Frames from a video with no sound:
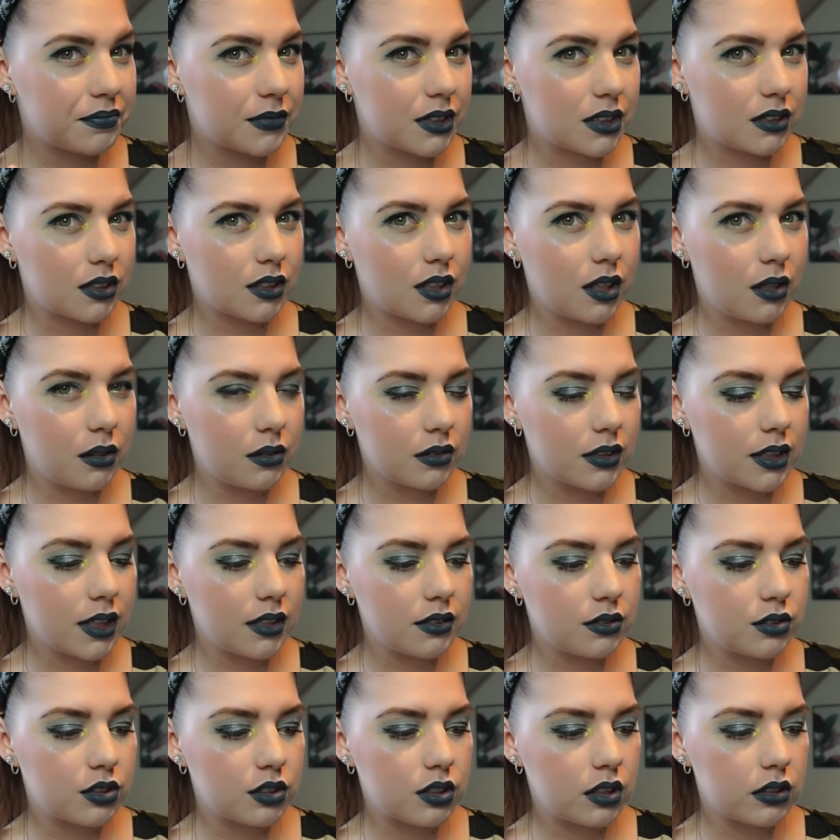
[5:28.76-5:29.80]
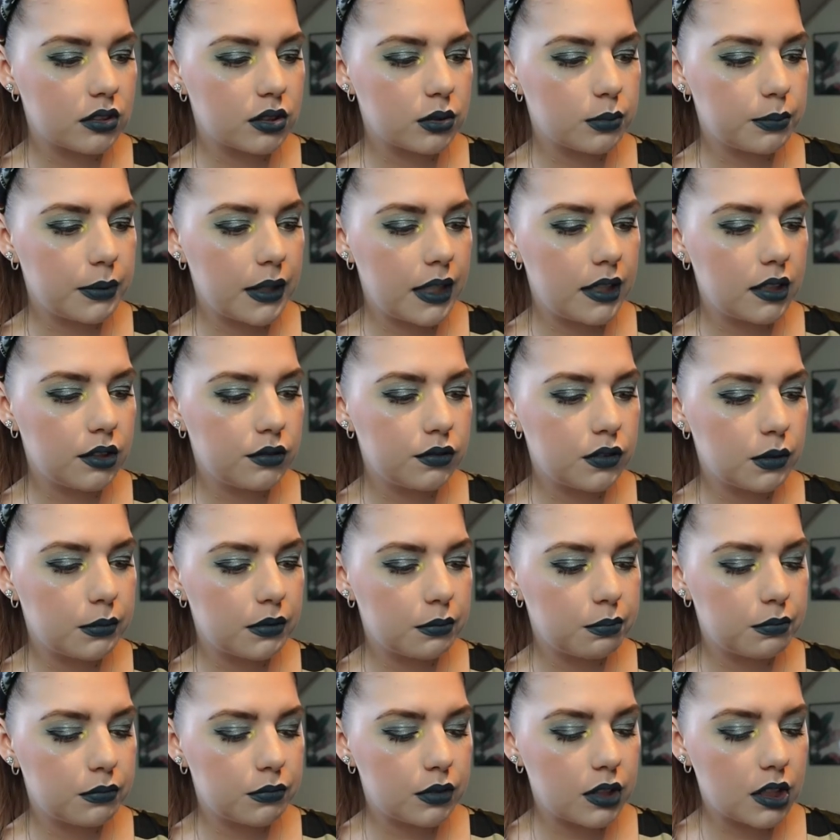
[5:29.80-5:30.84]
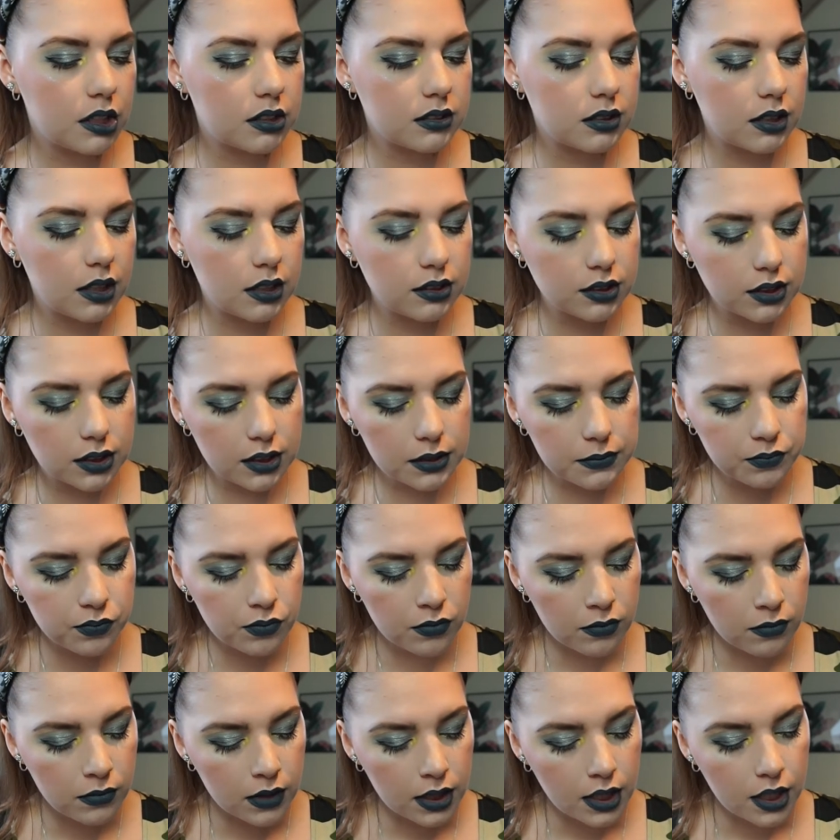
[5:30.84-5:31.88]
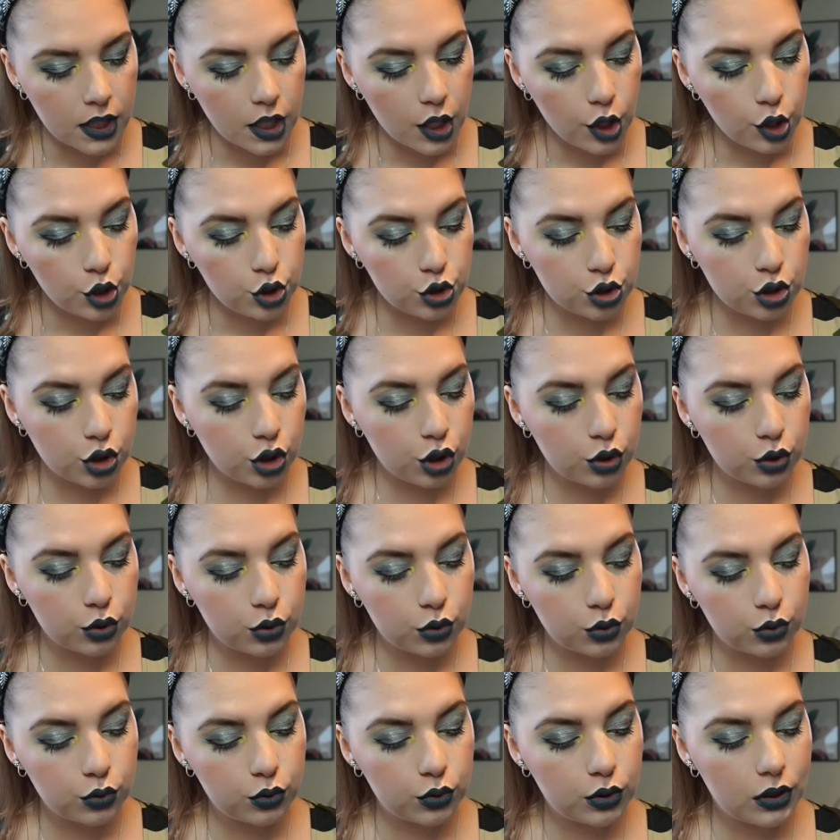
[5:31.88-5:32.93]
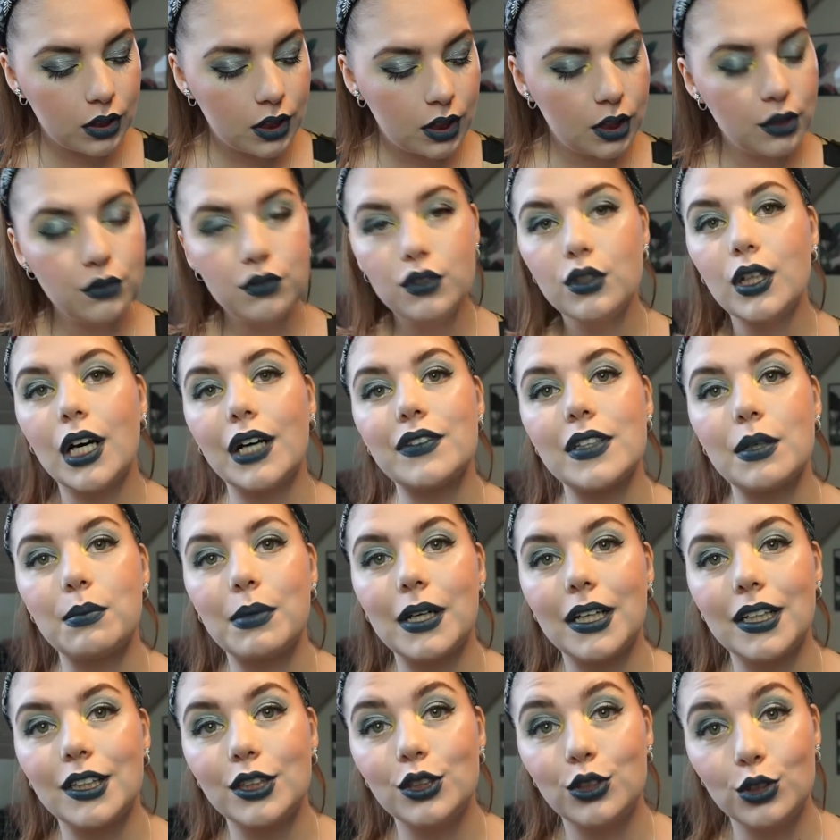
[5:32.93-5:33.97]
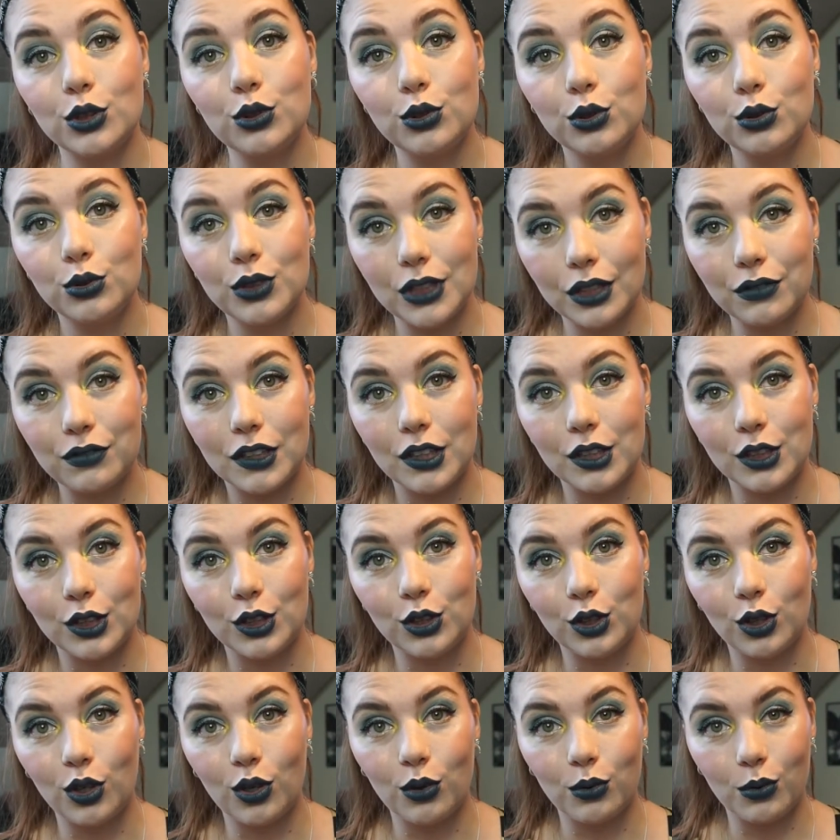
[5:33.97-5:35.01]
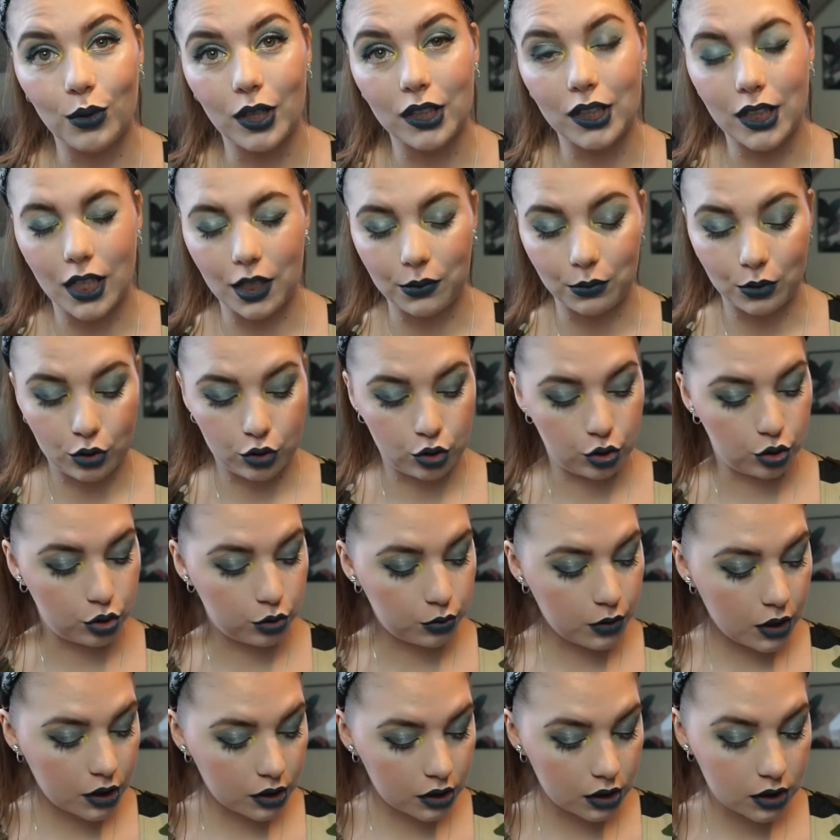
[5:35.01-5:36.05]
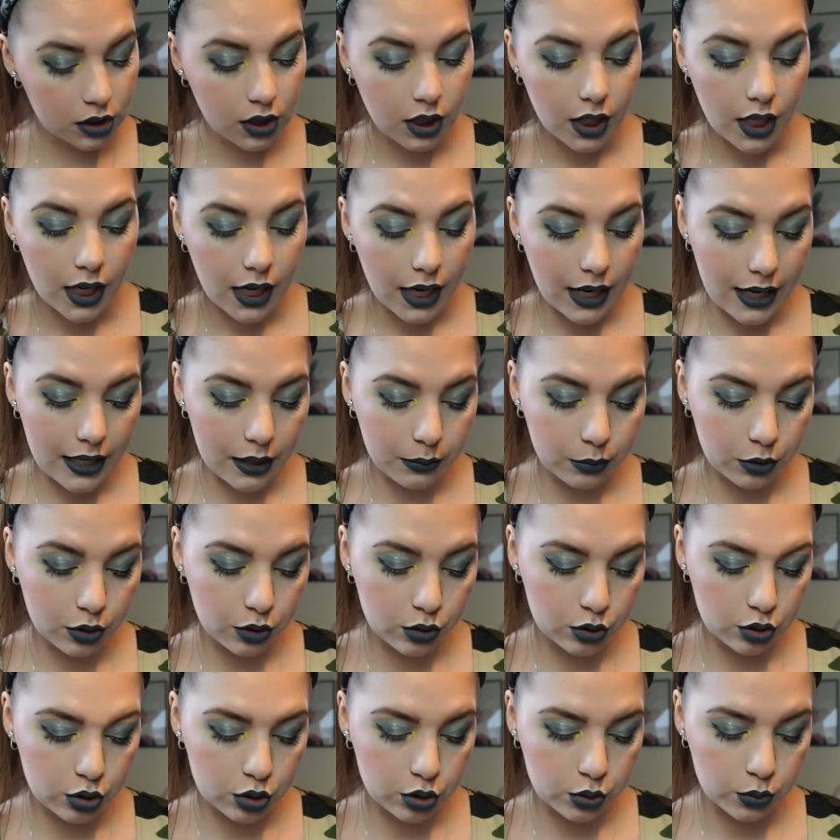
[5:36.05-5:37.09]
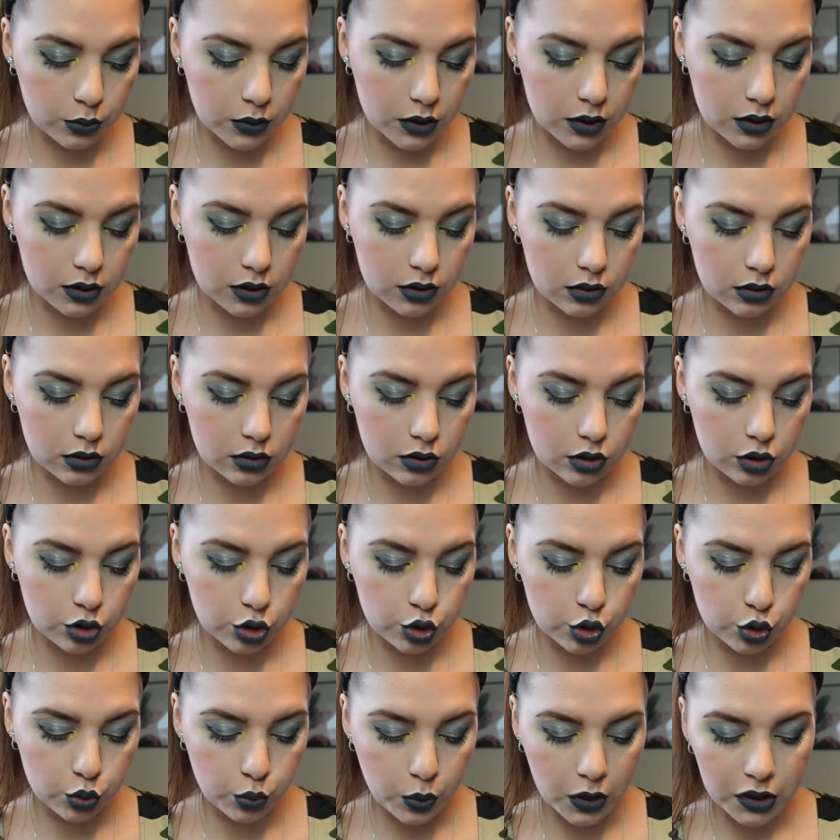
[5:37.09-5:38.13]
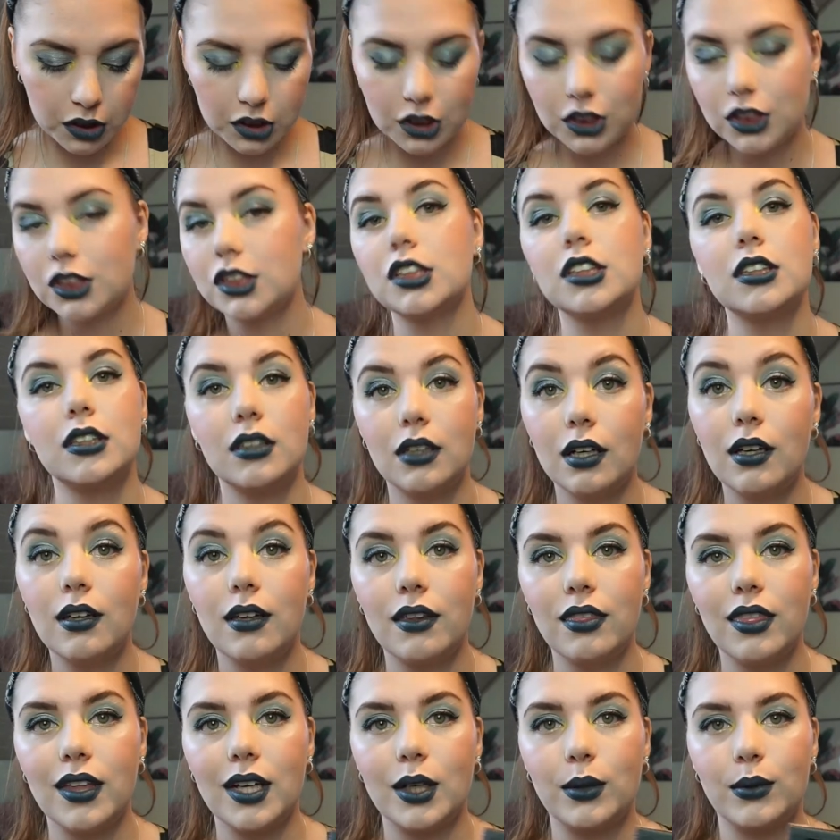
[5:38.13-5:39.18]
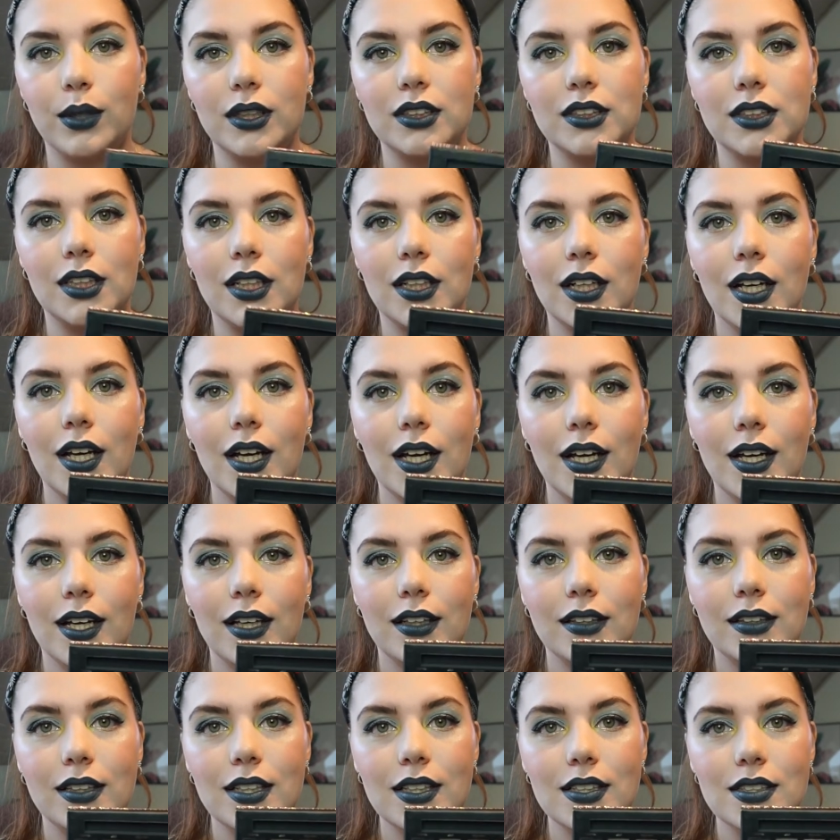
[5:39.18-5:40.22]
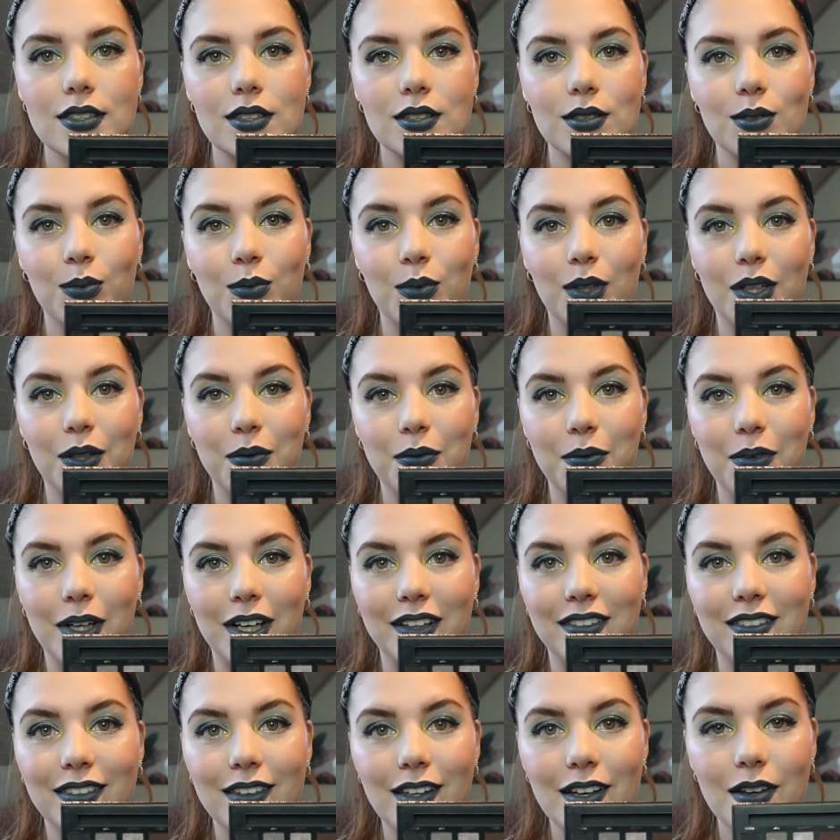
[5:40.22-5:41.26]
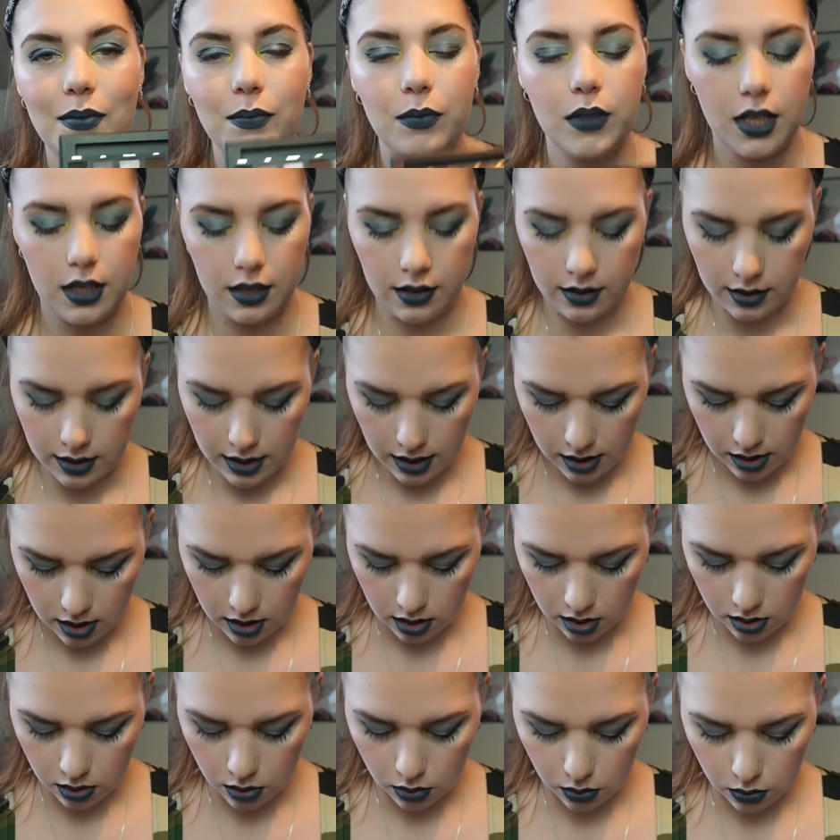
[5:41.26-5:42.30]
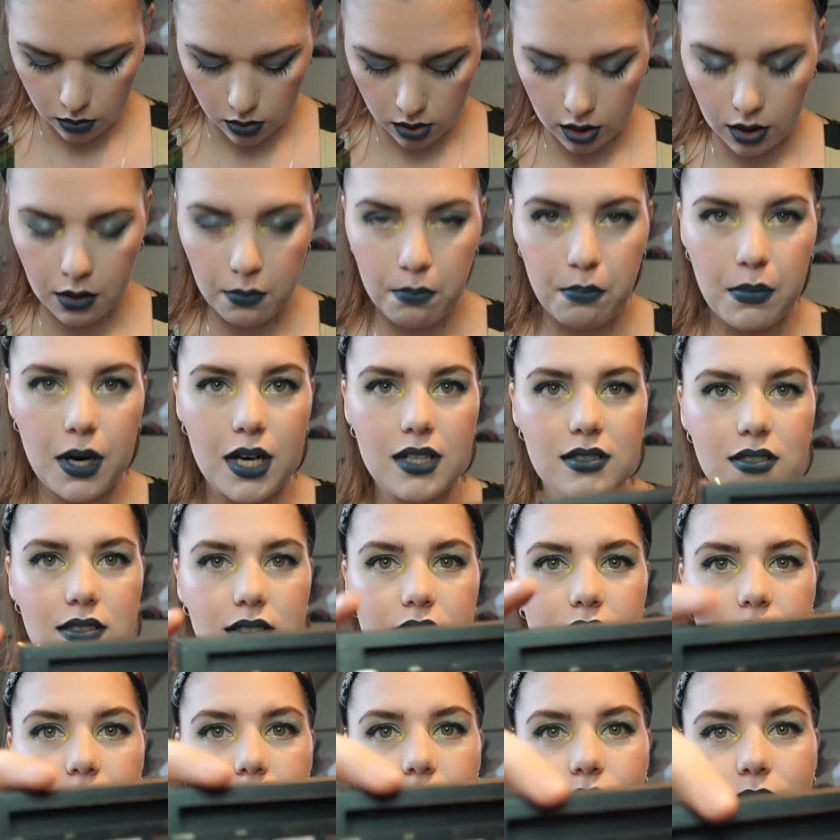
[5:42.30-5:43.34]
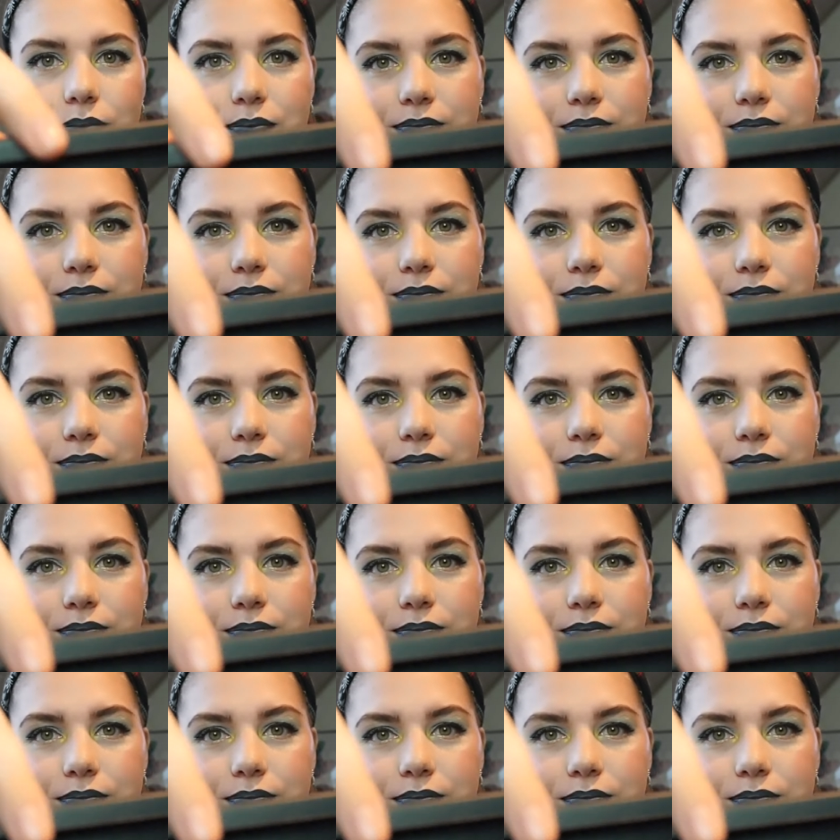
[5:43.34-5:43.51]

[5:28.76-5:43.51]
Is it called that? Sultry palette from Anastasia. So if you have the palette, you definitely know what I'm going to swatch. I am going to swatch, swatch the grey shade. This one right there. This is called Must.